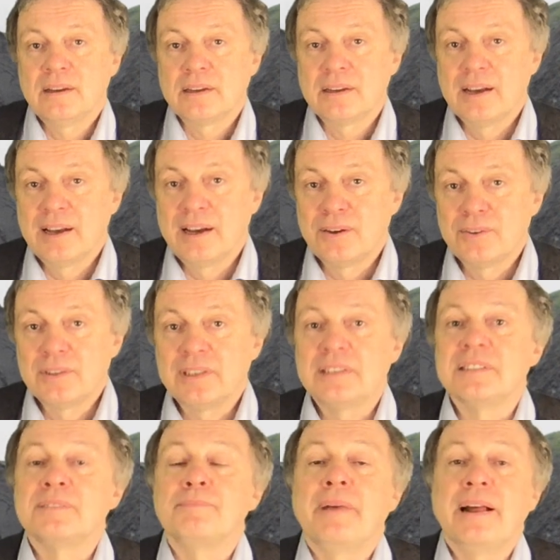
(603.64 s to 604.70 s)
ground
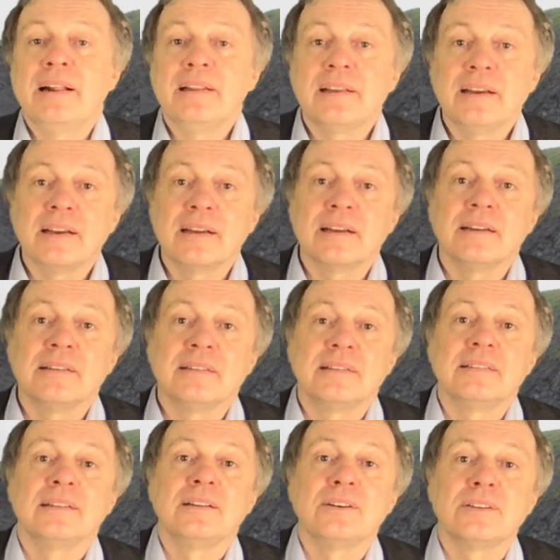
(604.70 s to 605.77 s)
is melting,
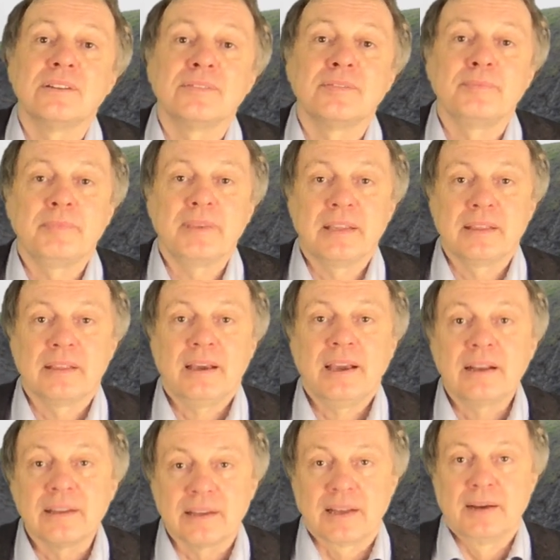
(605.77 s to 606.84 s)
there's a lot of
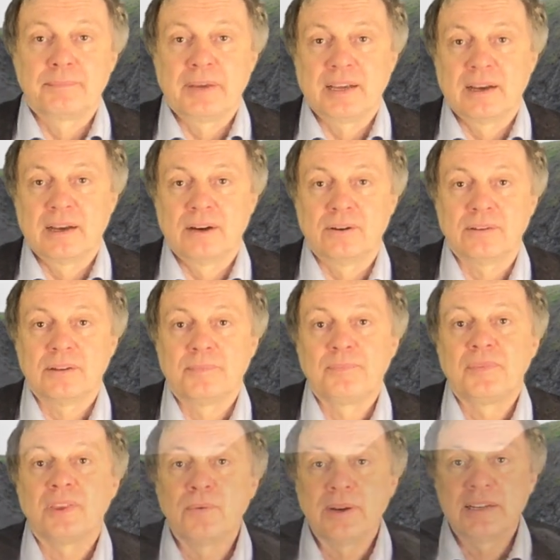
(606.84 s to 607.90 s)
methane coming out.
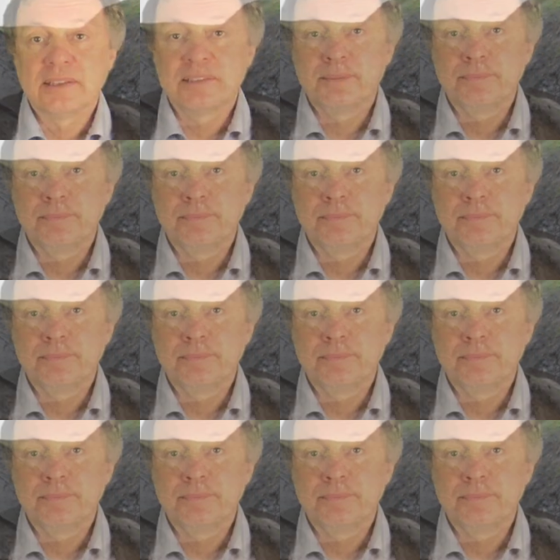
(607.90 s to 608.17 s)
Where does